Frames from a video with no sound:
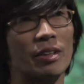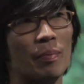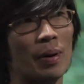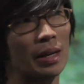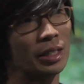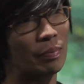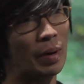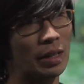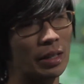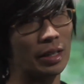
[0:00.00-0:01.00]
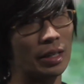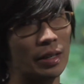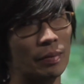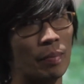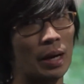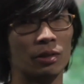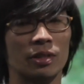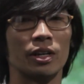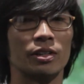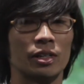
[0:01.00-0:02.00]
past, mainly based on
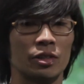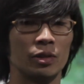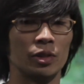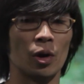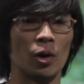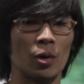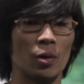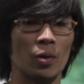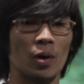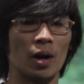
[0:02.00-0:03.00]
architecture. So